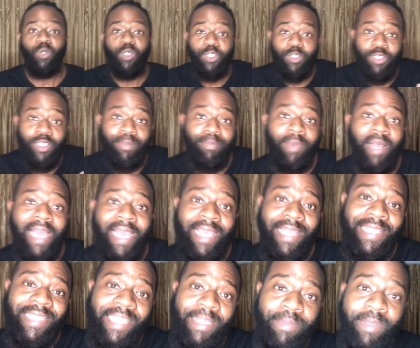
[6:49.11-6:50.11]
your demise
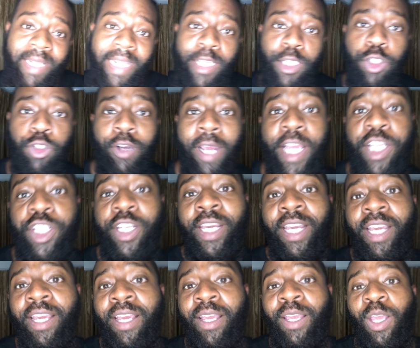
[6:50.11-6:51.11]
seems less tragic
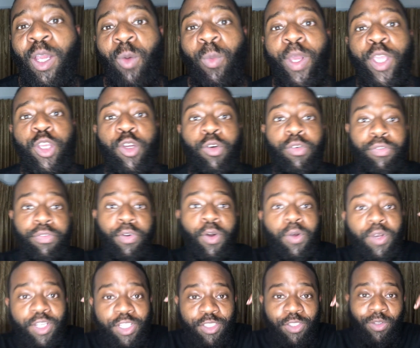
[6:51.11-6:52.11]
when you're
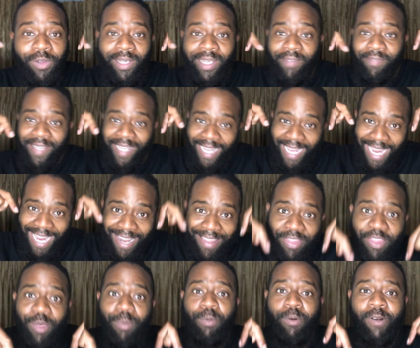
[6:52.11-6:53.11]
focused on living in
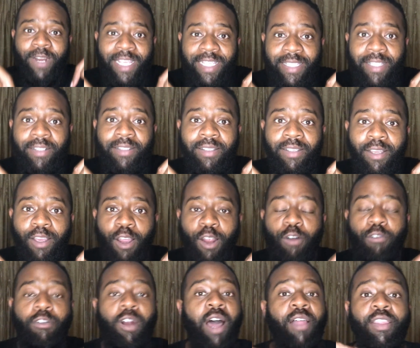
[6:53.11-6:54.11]
the present
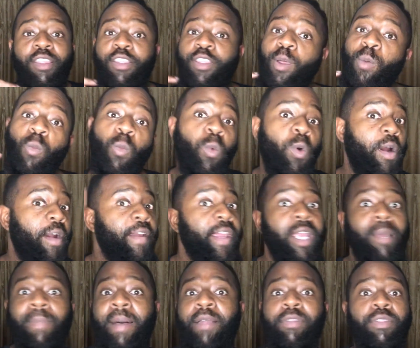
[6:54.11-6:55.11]
rather than worrying
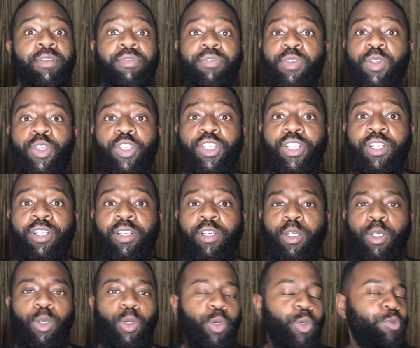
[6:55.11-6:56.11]
about the future
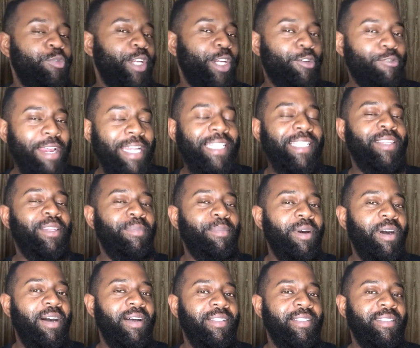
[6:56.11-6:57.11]
or regretting the
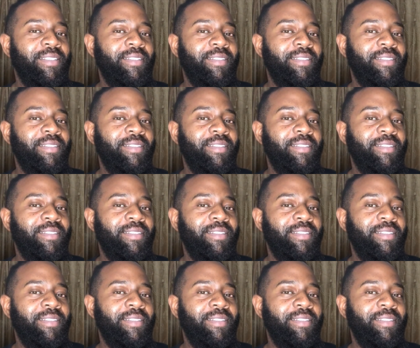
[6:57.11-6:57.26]
past.